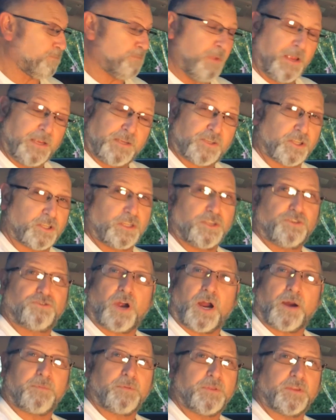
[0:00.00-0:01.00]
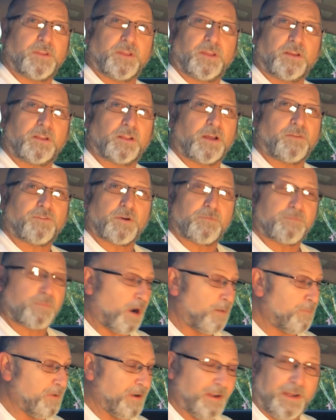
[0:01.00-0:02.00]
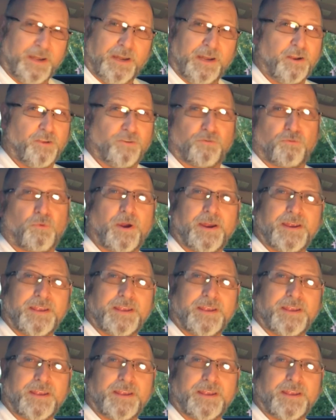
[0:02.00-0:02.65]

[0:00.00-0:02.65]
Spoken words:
basically dropping the glove compartment and it is right